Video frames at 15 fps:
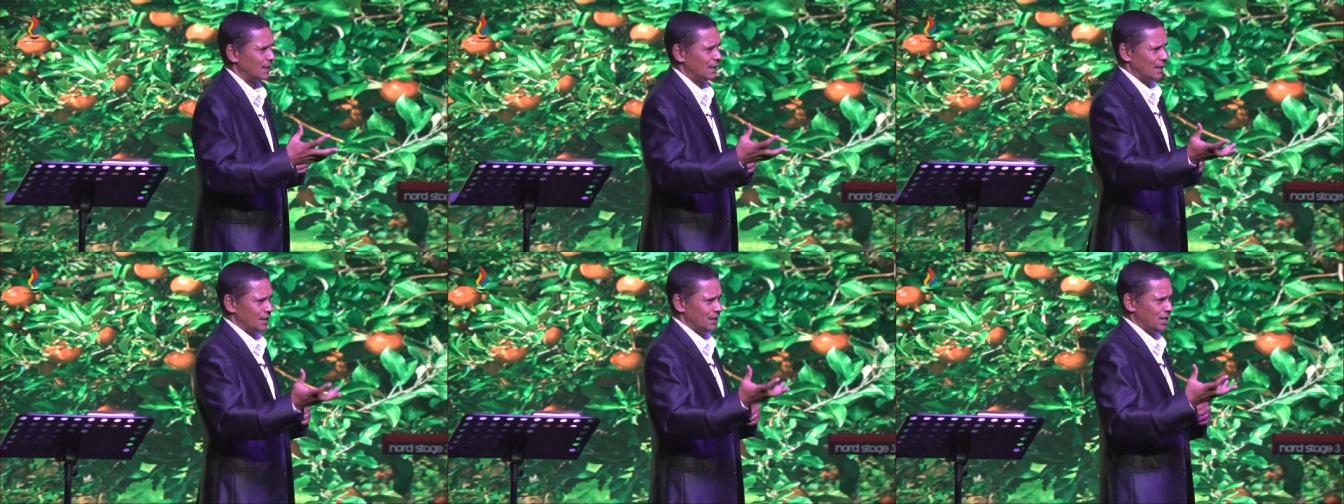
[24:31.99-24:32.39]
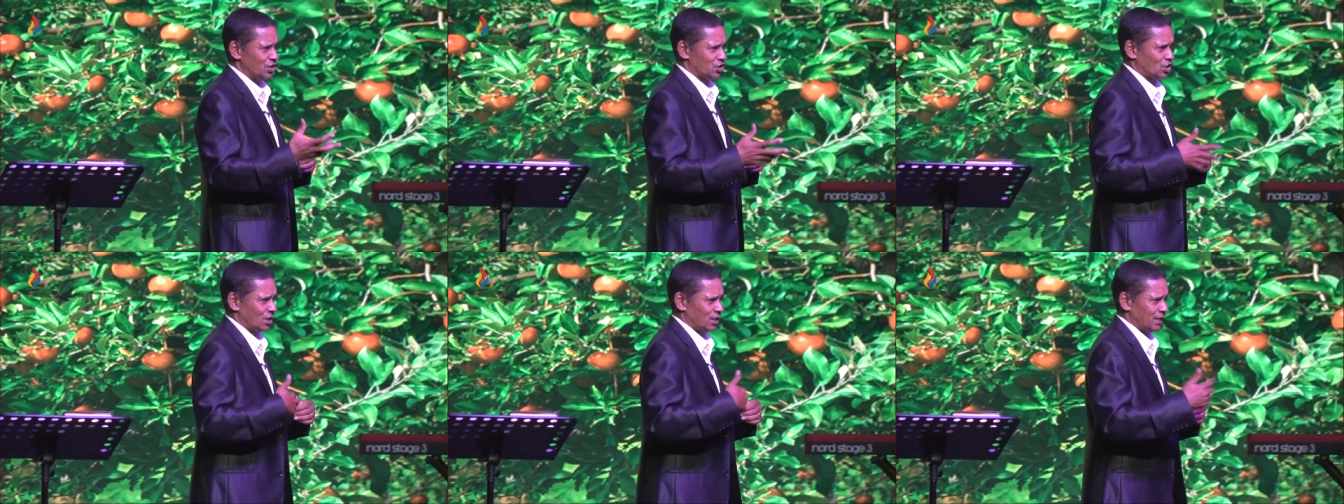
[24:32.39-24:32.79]

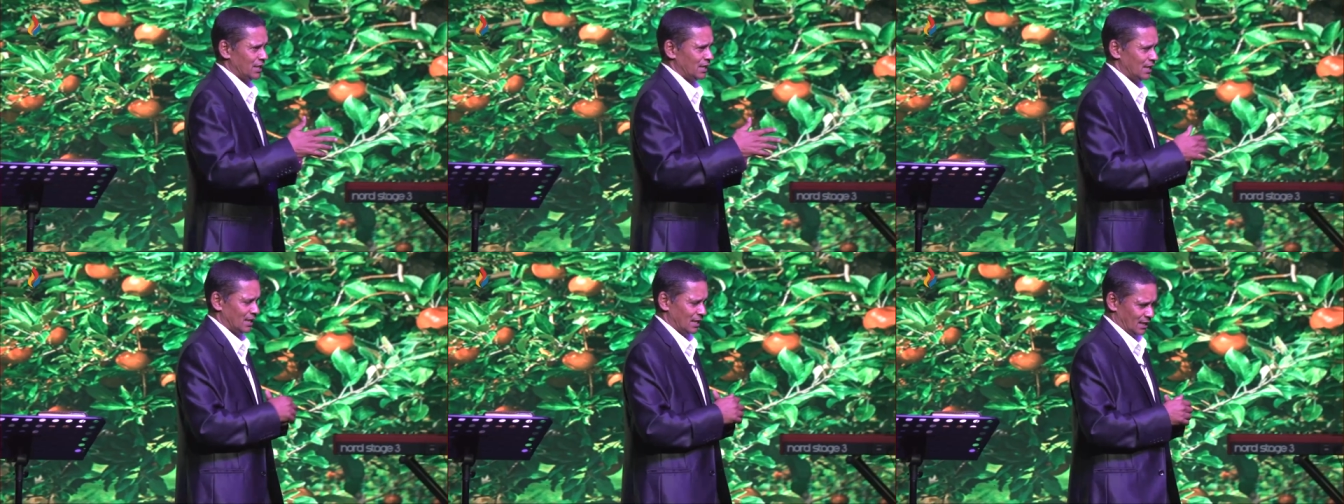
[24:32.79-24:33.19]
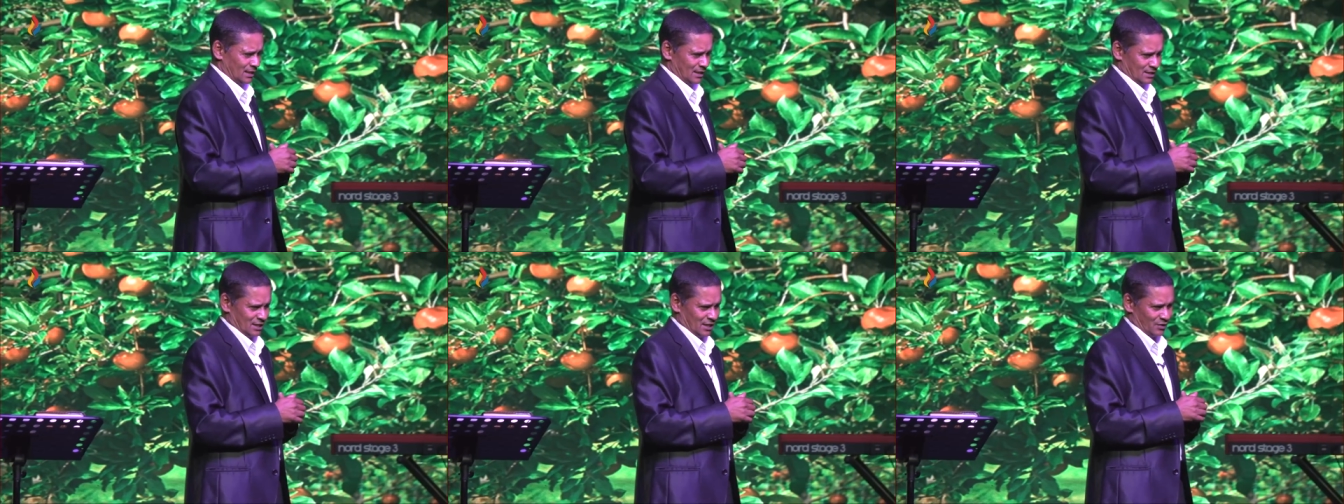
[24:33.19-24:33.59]
Initially, he
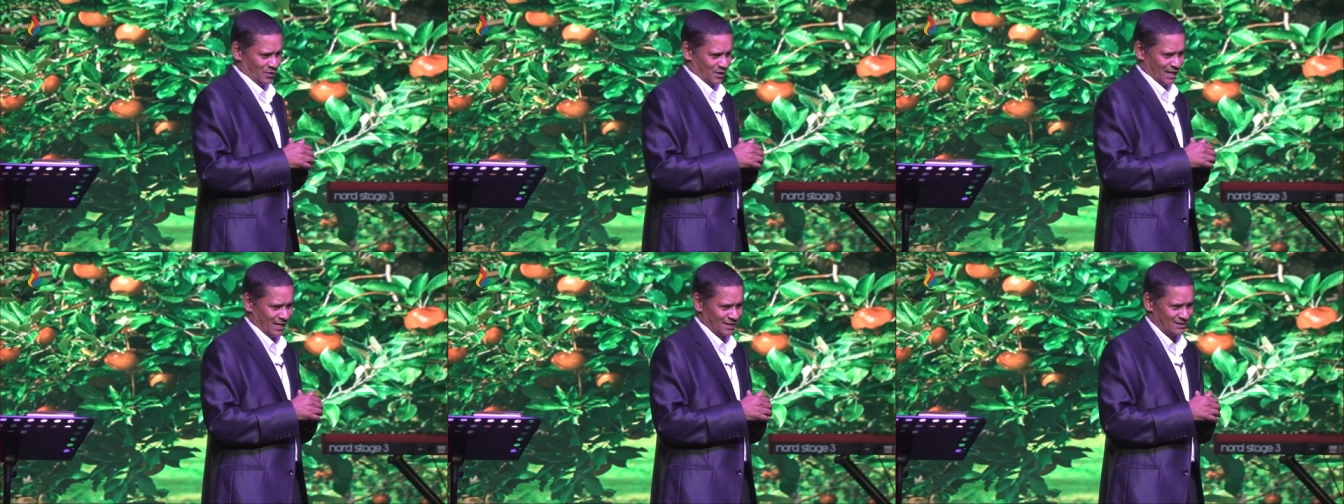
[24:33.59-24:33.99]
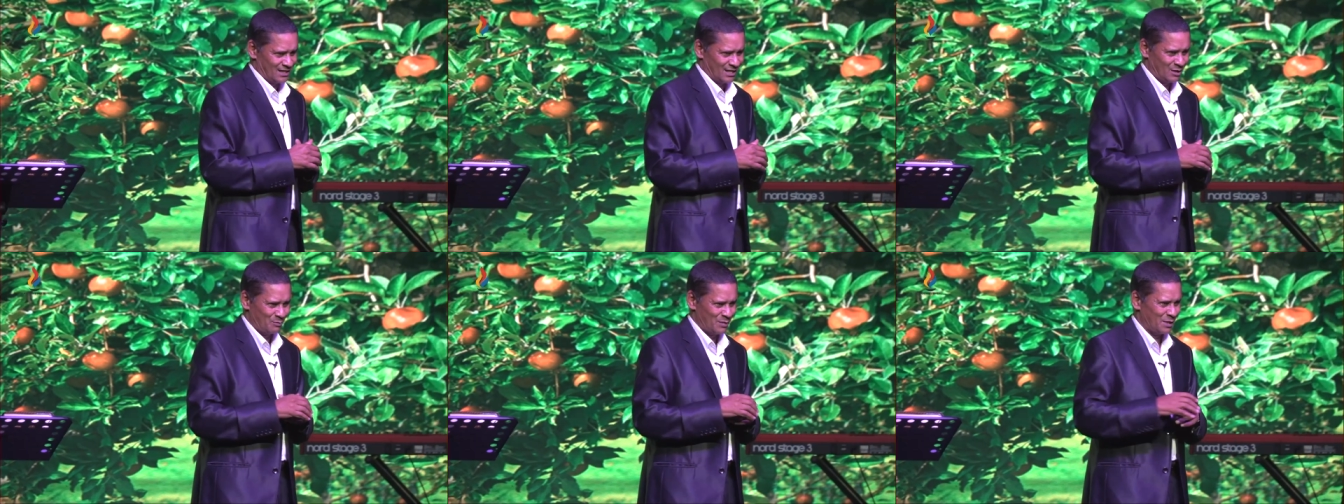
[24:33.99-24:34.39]
interrogates
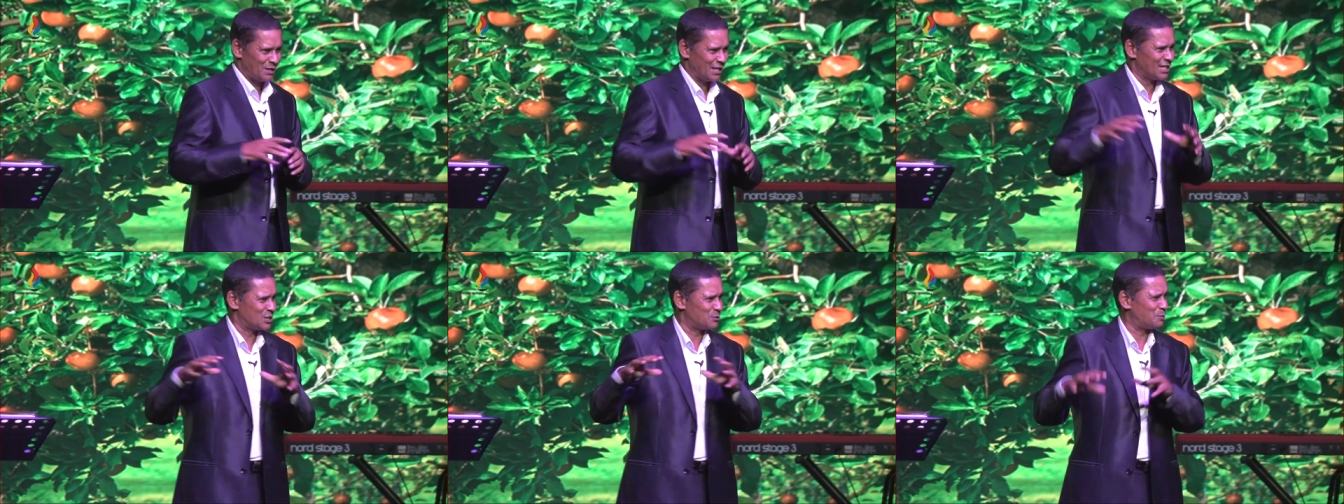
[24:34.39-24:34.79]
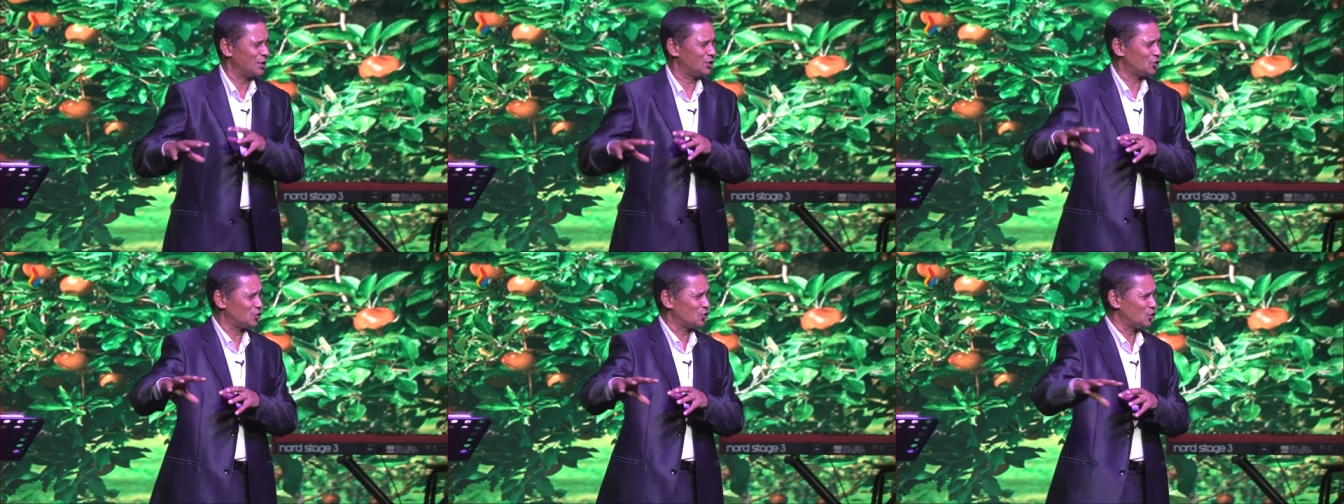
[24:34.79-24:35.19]
them, he, he
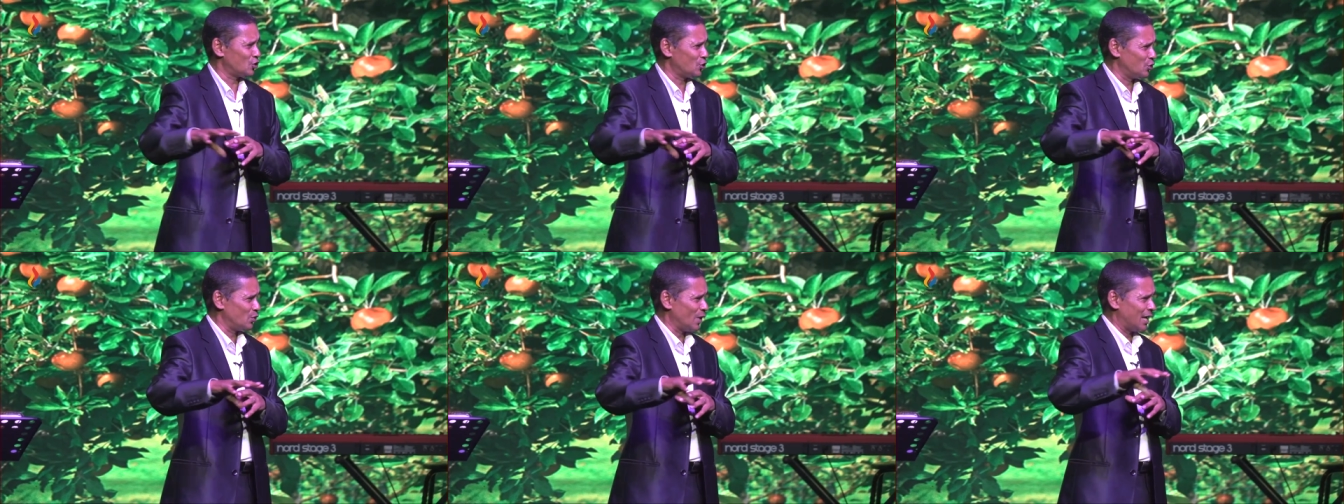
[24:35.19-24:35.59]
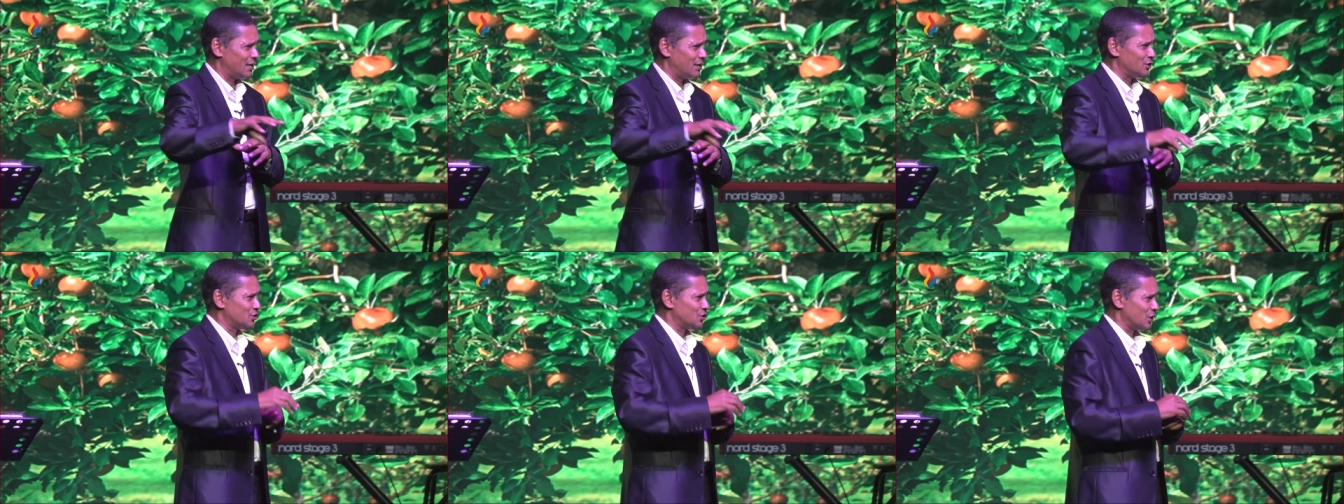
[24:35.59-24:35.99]
speaks through an
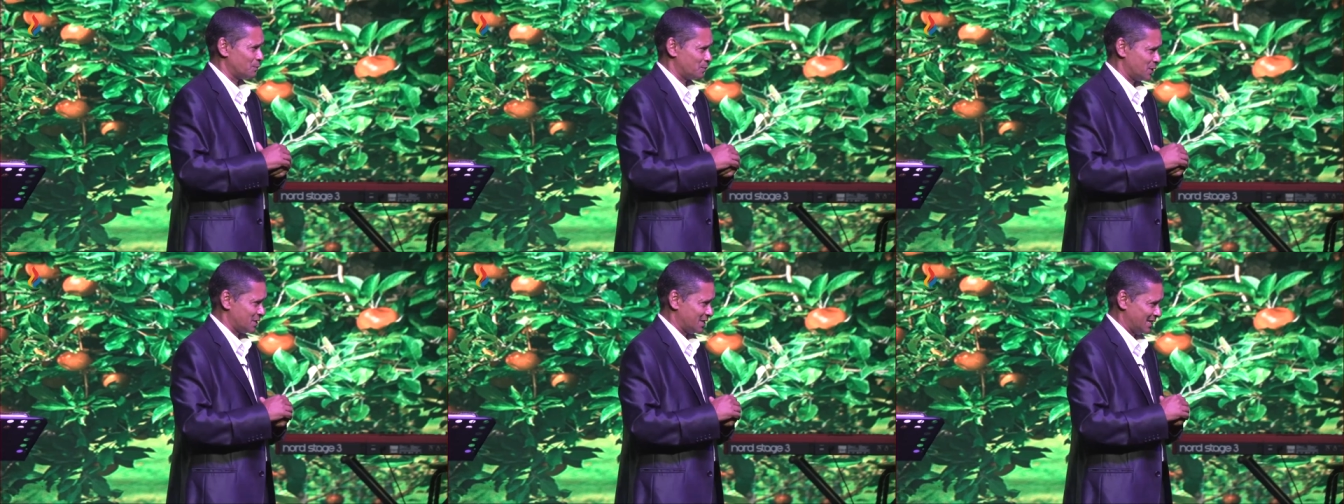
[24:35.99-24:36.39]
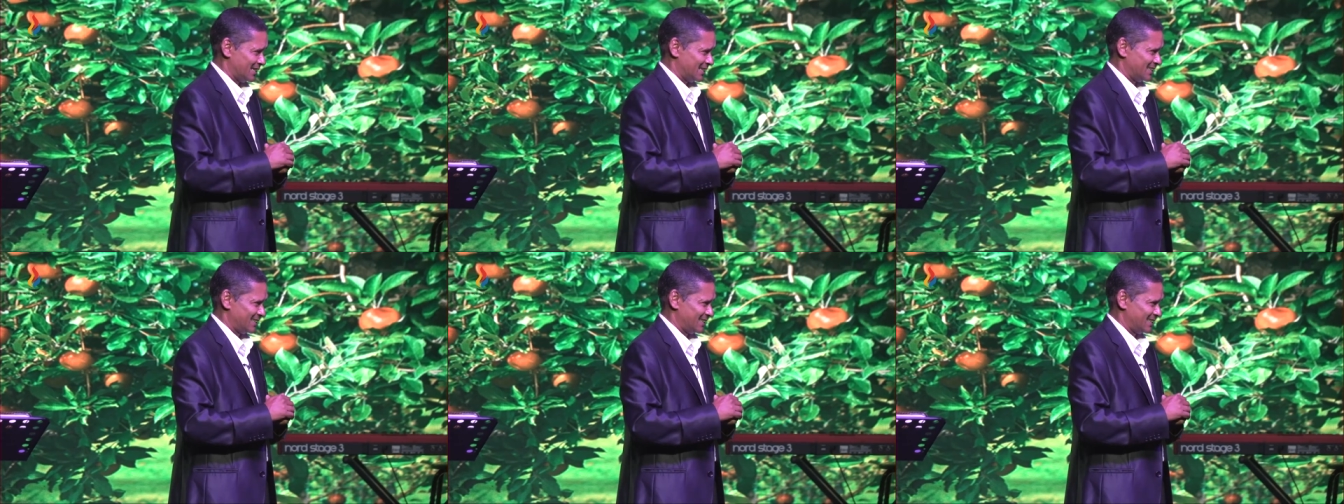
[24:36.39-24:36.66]
interpreter.